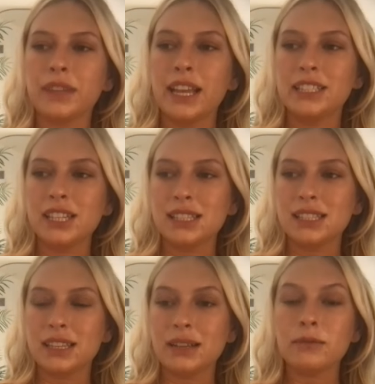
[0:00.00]
it
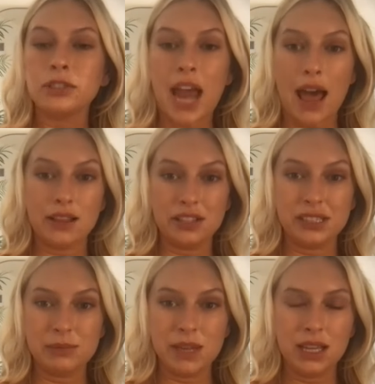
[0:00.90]
just
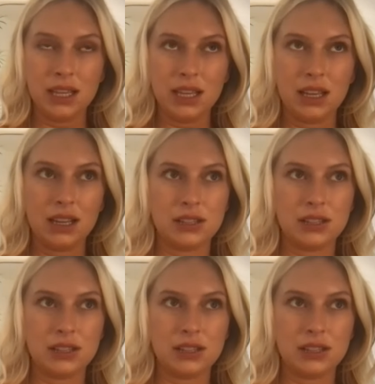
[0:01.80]
challenges me